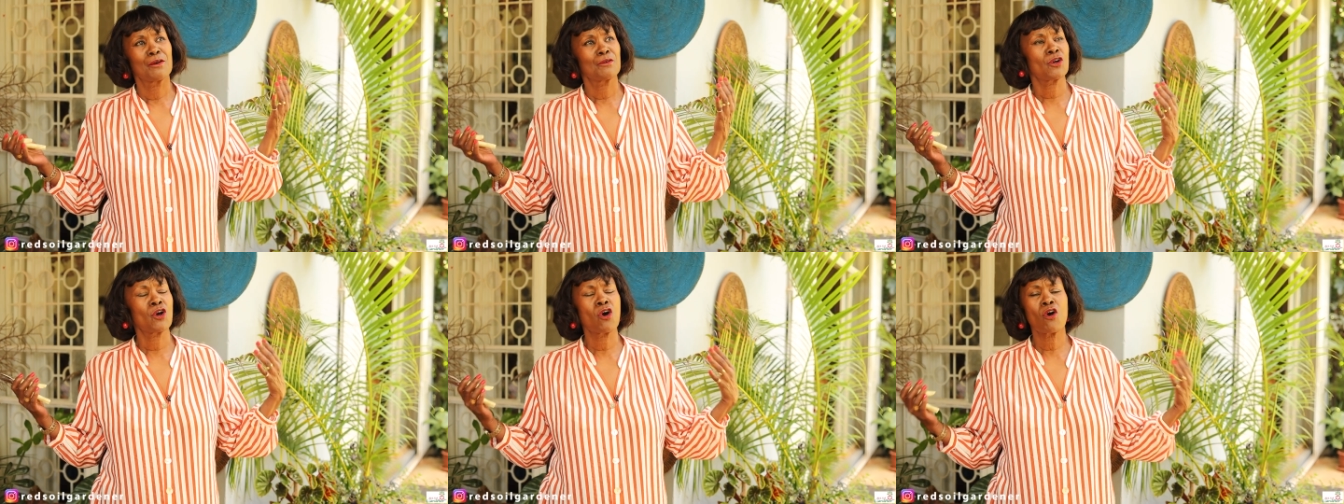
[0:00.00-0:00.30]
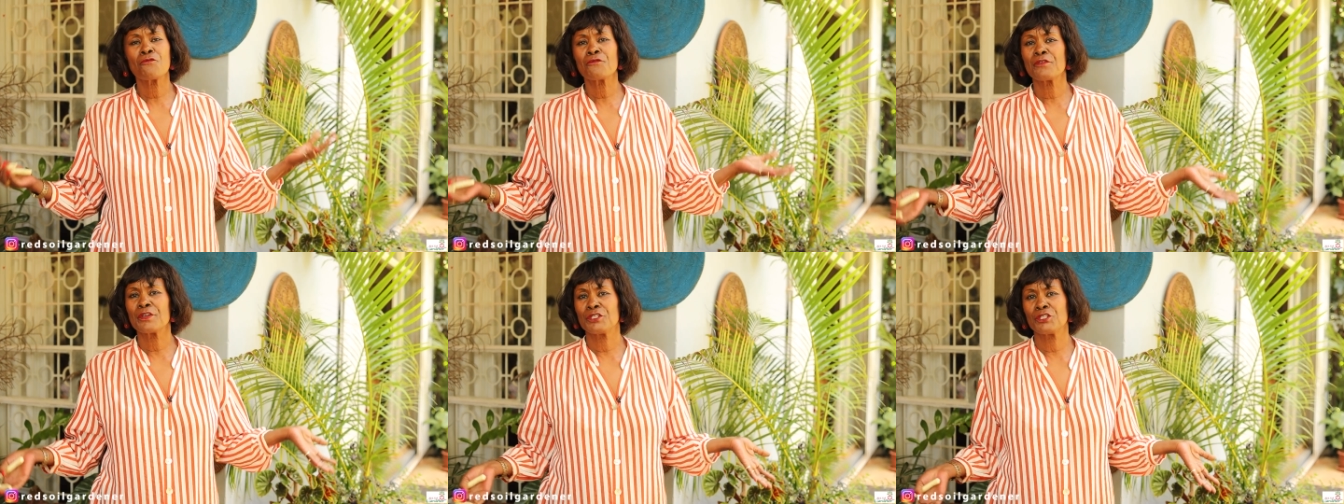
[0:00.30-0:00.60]

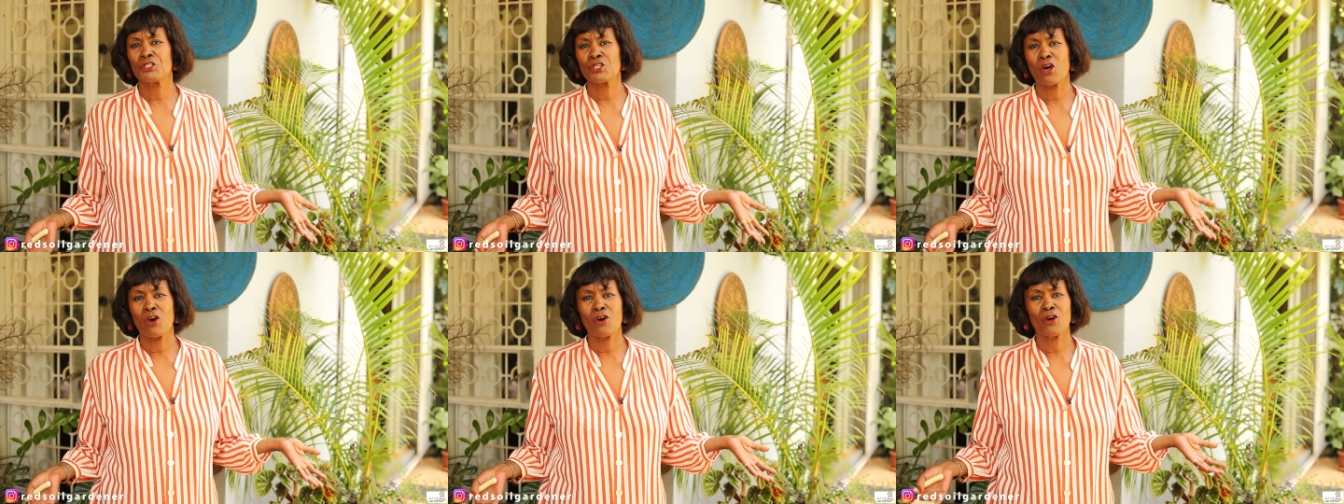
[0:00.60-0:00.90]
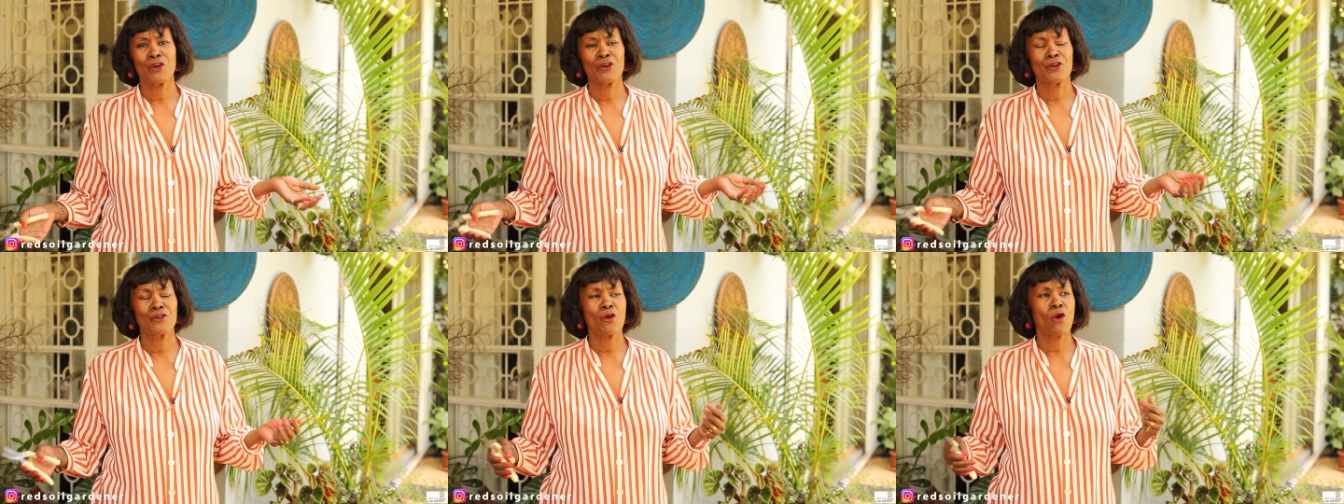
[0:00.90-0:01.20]
coffee
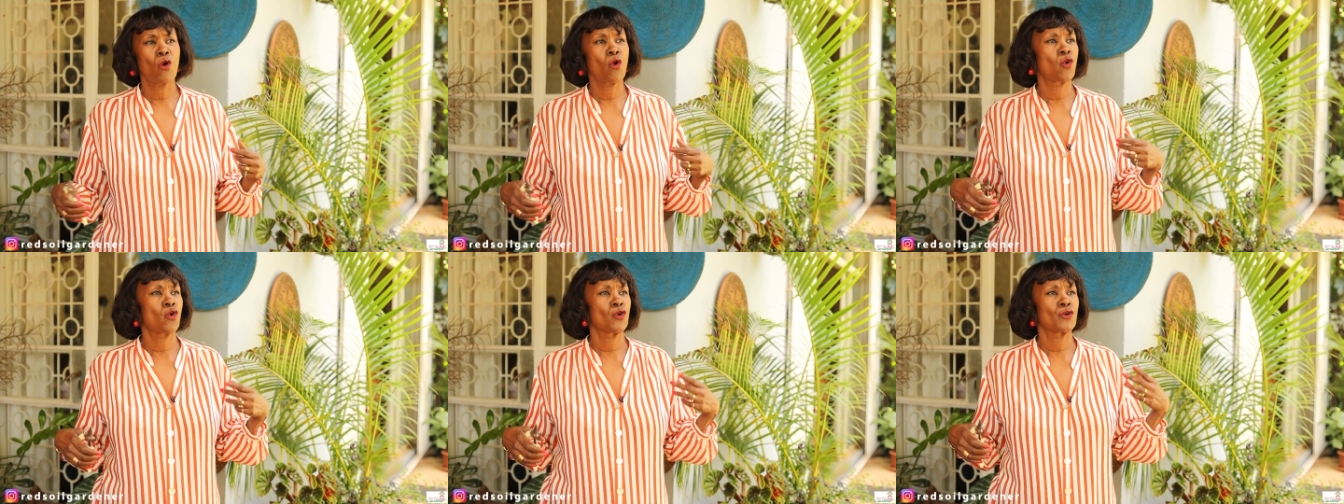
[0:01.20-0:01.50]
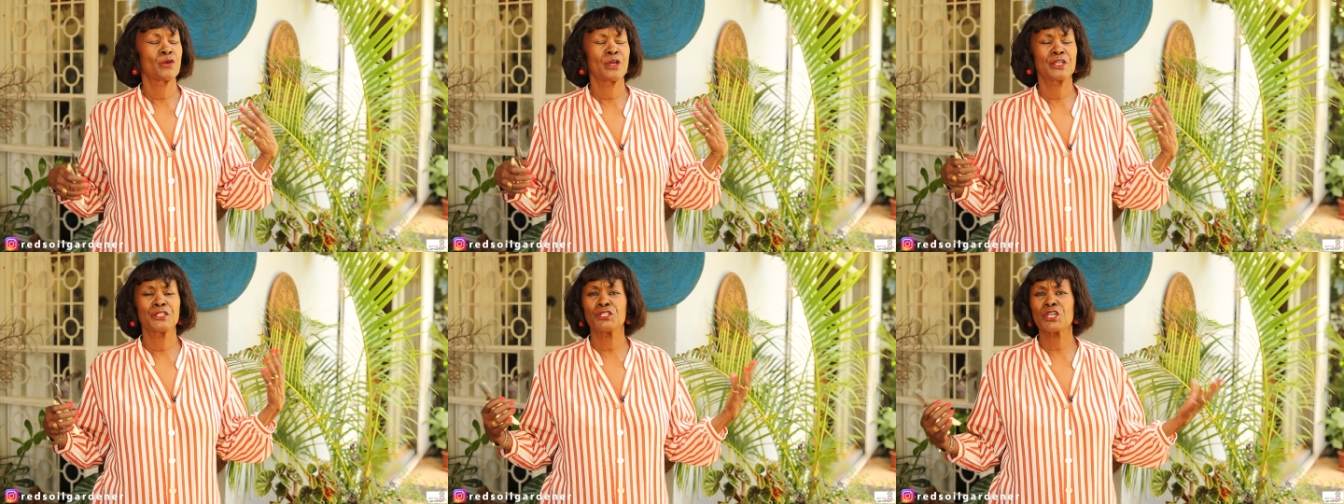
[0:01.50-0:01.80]
jar
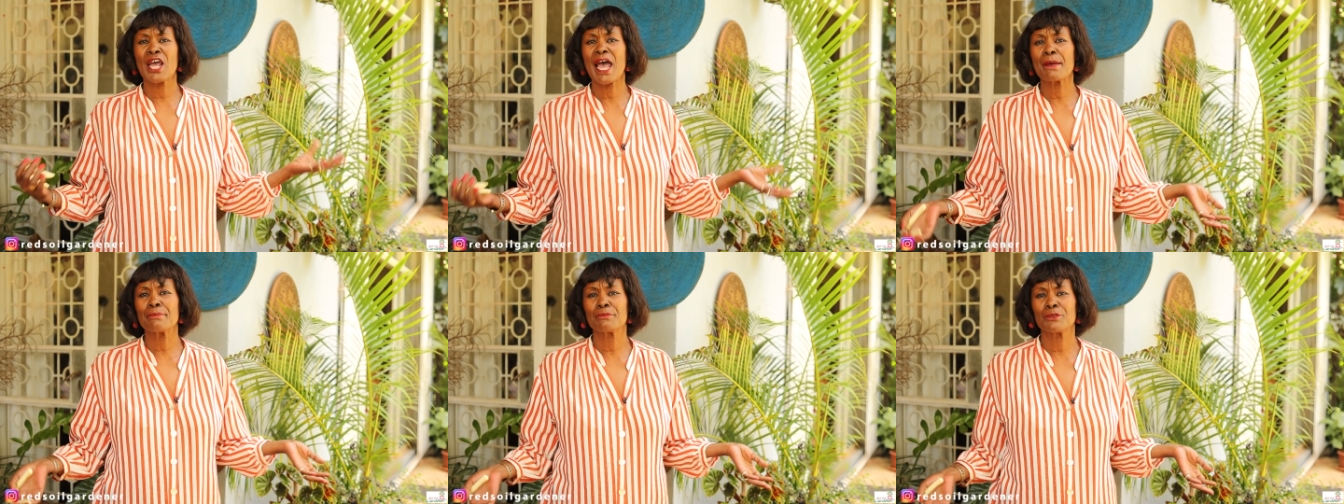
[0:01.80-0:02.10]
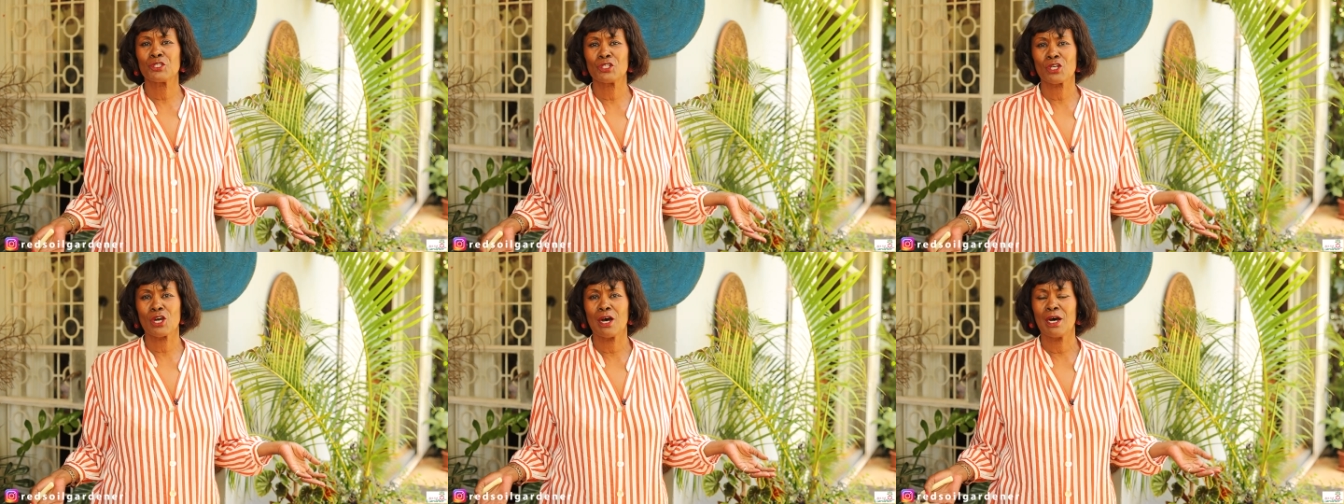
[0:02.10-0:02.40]
or a jam
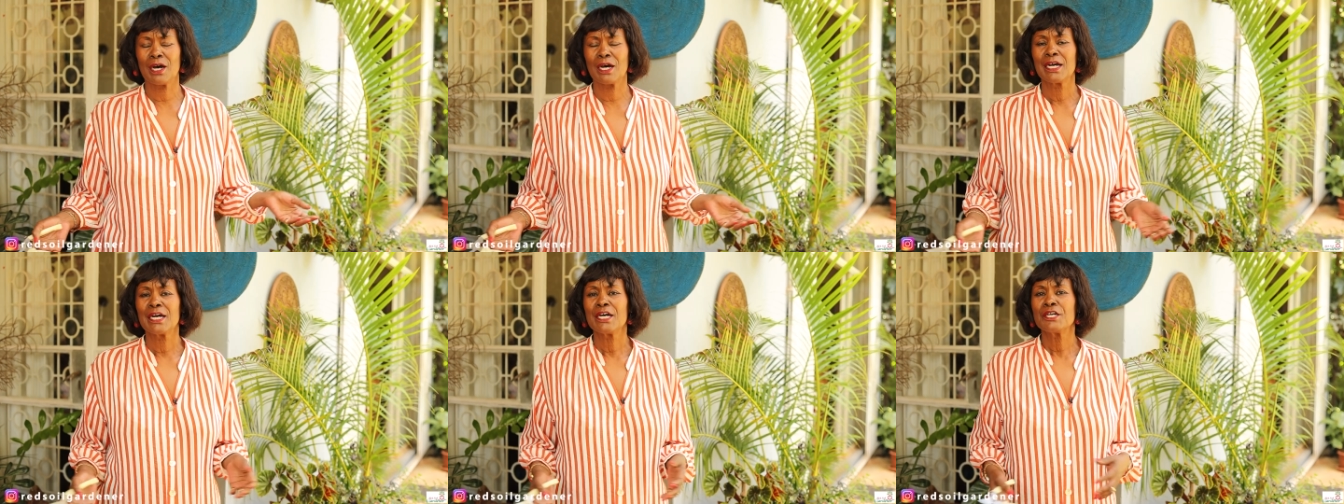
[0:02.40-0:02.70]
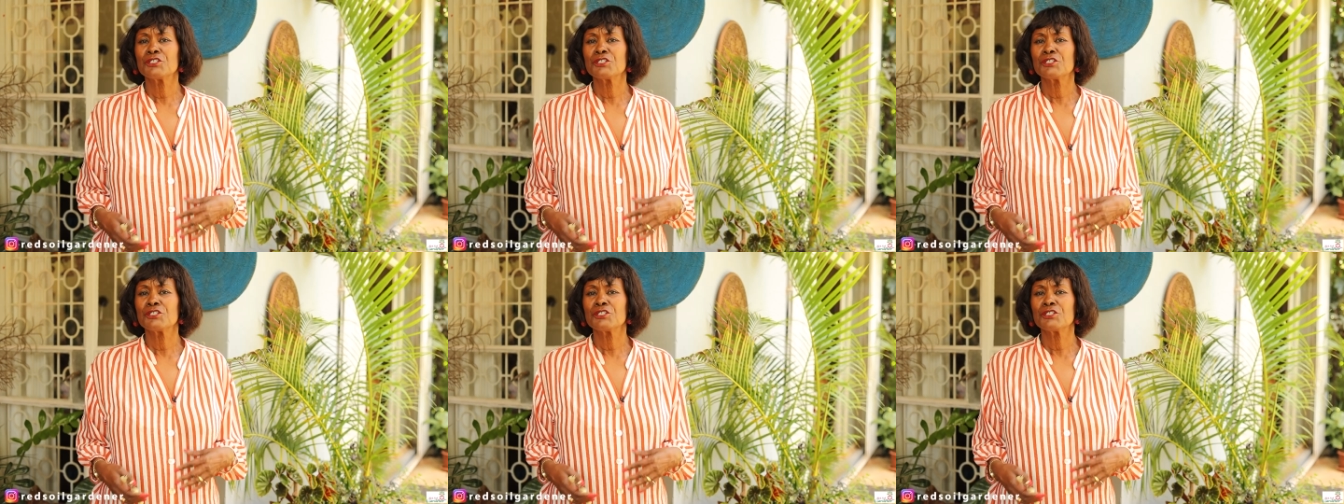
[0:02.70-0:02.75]
jar,